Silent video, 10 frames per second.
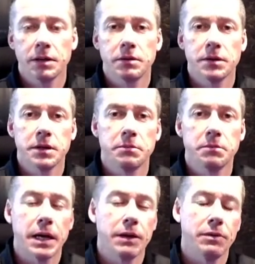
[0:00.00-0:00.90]
them.
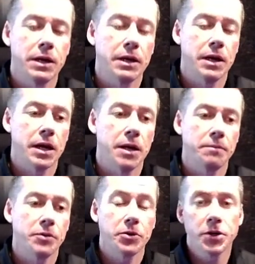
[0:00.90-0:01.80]
And then
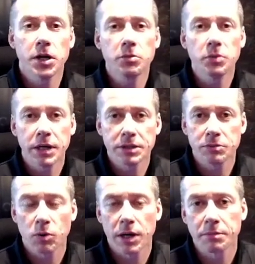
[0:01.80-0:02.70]
the third one is
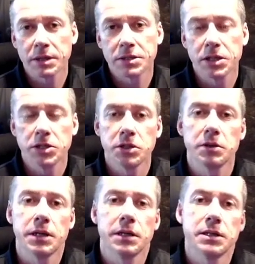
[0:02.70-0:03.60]
what I'm going to send you
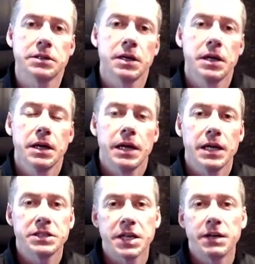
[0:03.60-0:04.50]
is,
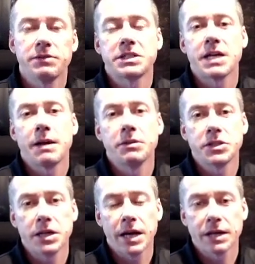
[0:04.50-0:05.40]
instead of
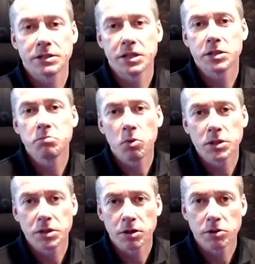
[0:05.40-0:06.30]
establishing access points
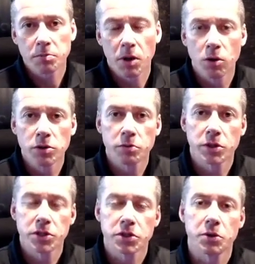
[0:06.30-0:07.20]
at those poles, we're
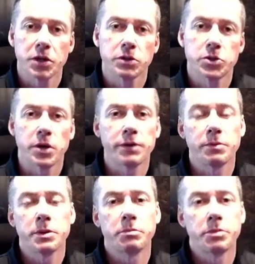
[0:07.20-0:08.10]
just going to go straight from
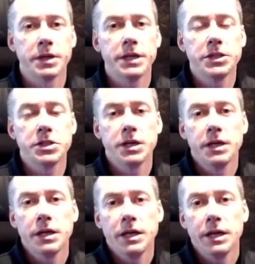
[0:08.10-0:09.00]
the bridge
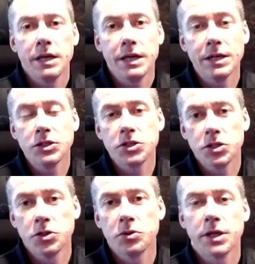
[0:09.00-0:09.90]

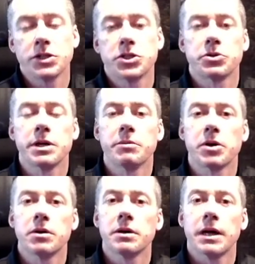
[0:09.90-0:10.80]
into a
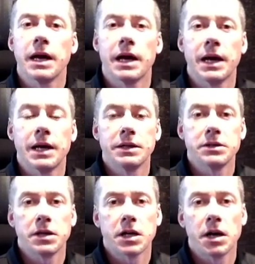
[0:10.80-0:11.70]
streamer and
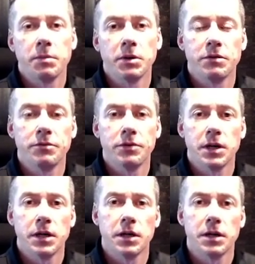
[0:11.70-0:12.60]
a couple of
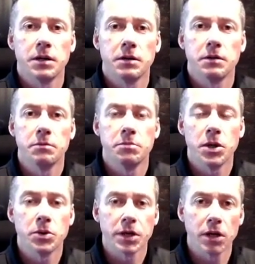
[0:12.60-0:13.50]

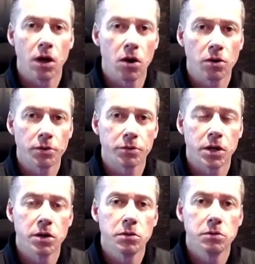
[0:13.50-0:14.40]
Bogan long
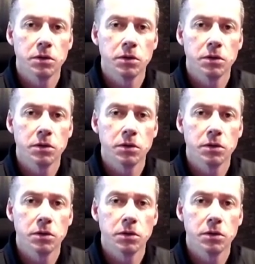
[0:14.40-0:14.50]
throw